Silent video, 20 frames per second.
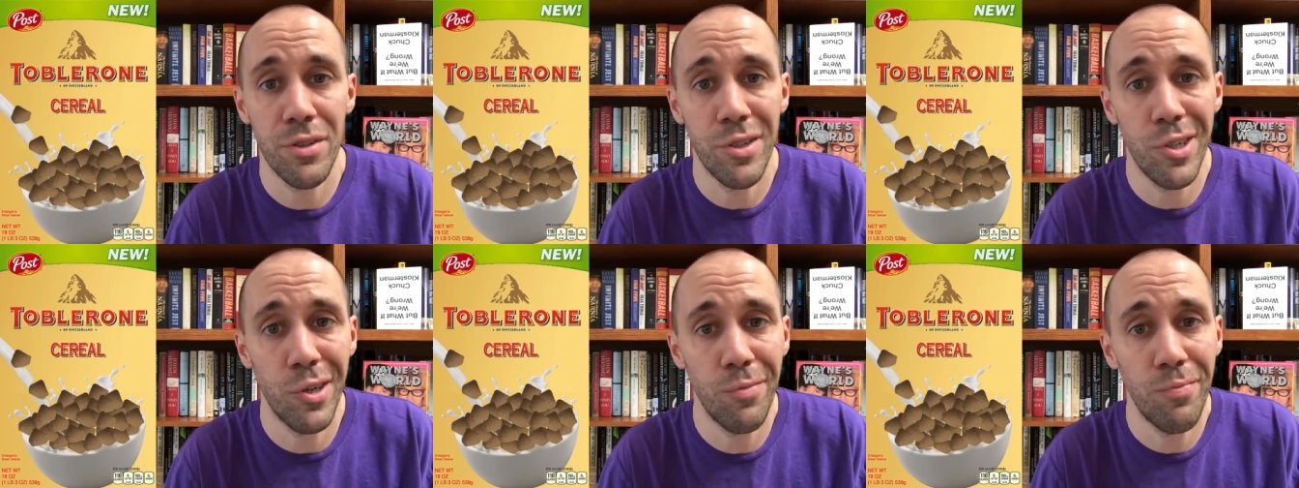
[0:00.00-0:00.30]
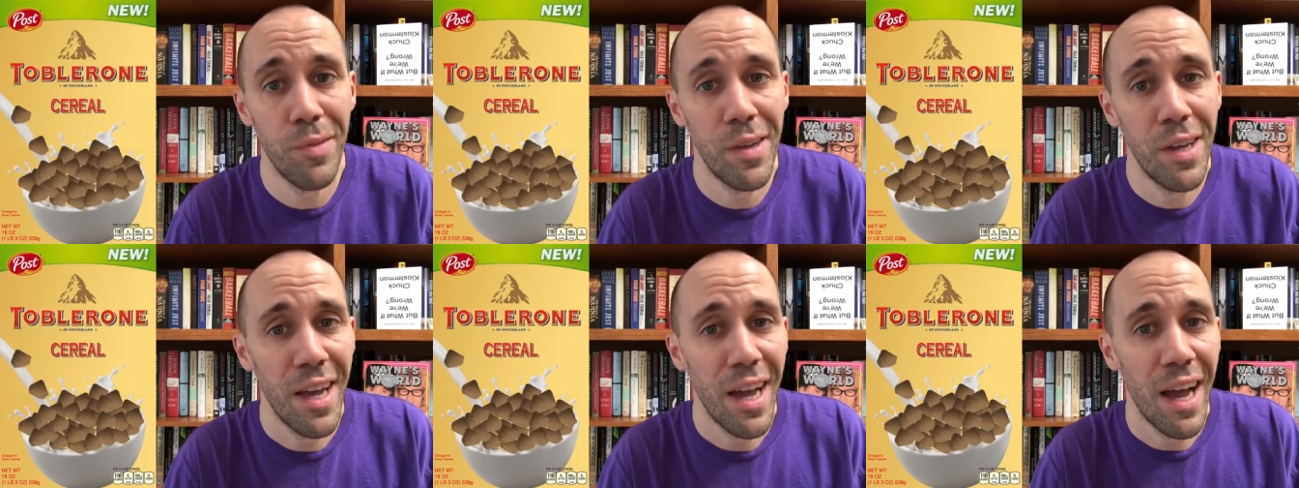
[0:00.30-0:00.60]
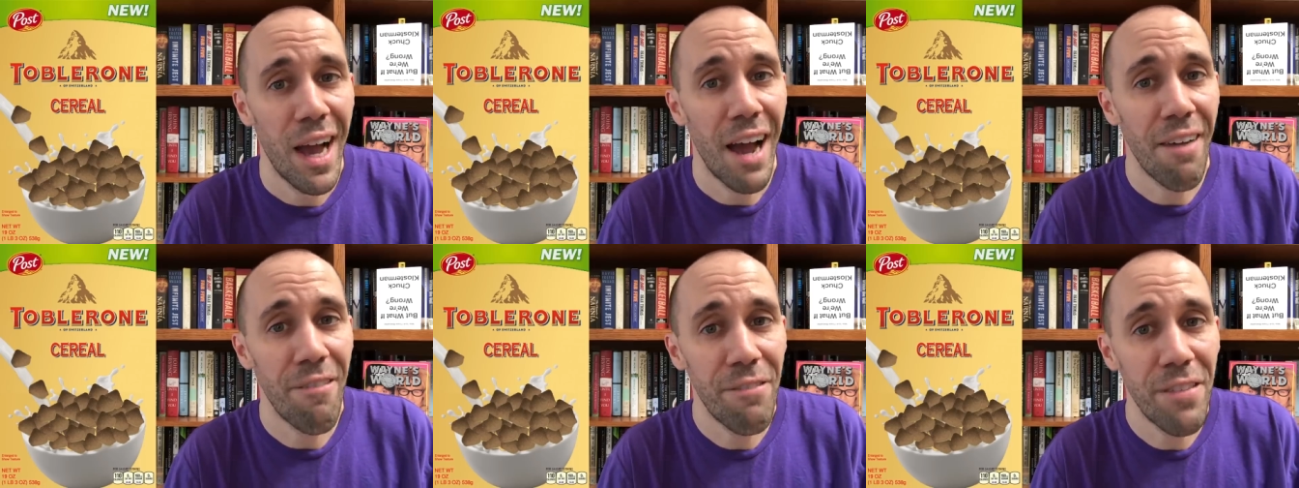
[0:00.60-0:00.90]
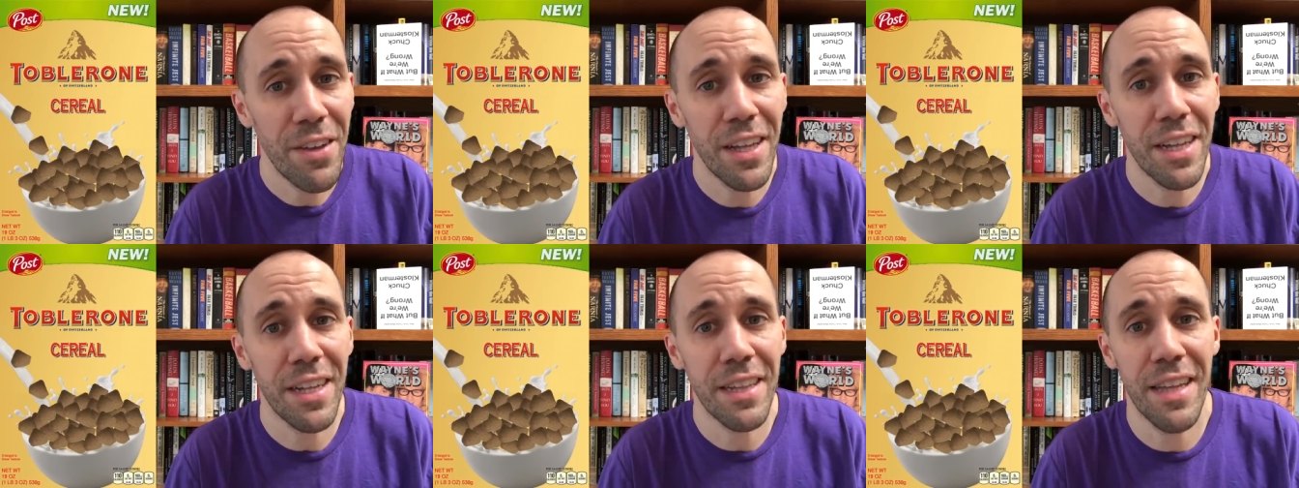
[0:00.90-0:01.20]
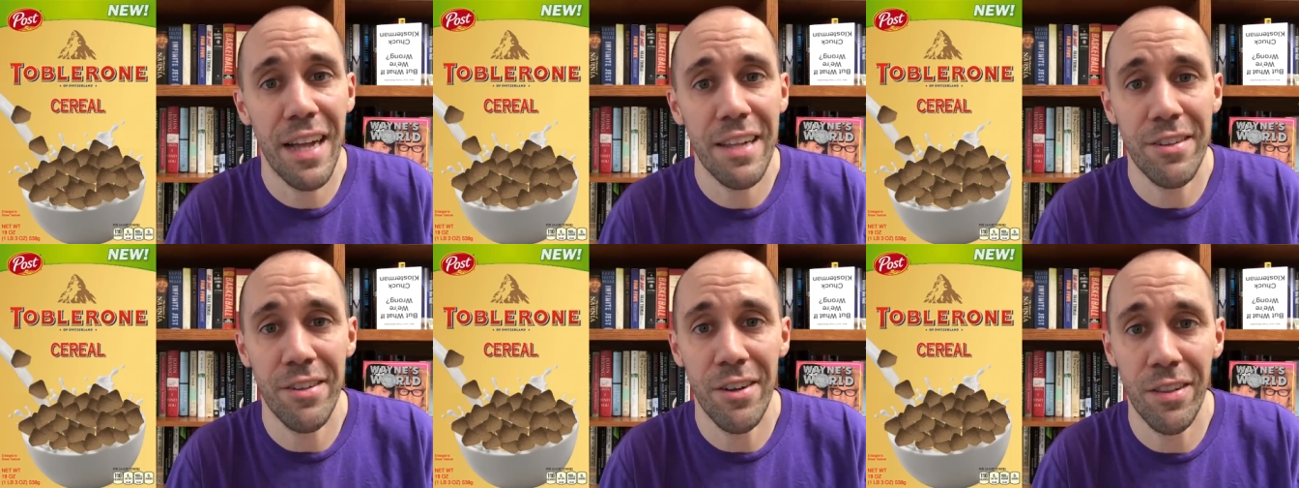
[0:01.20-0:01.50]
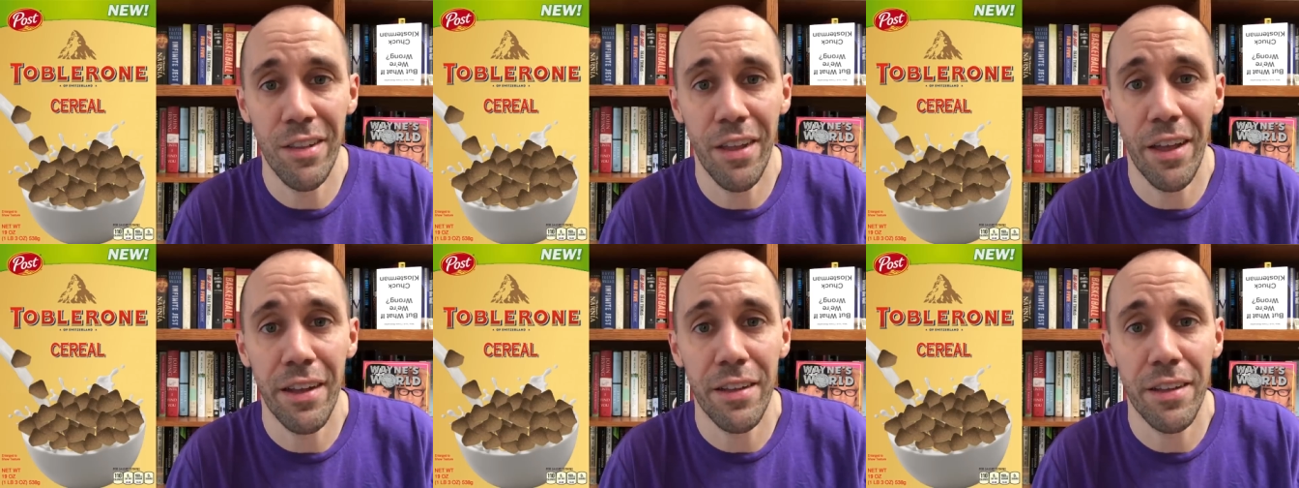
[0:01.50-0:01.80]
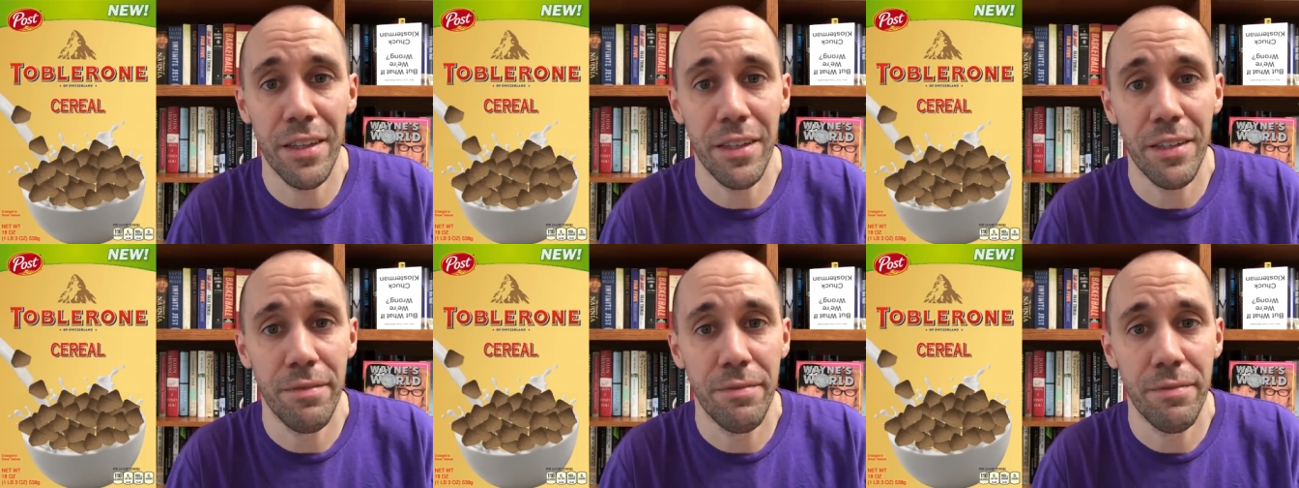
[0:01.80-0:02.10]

so I feel like that's unlikely.